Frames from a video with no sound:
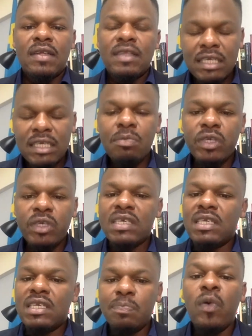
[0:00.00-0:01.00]
team which
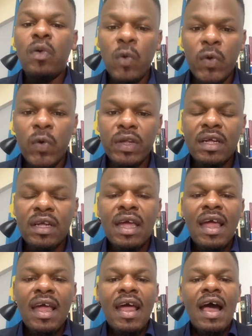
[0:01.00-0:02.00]
is deployed.
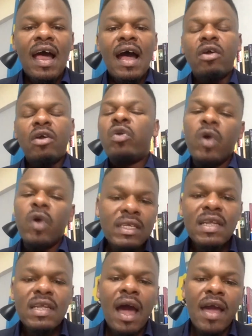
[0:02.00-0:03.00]
And on one
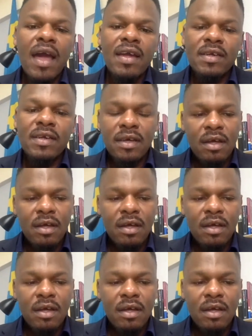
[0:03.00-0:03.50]
side,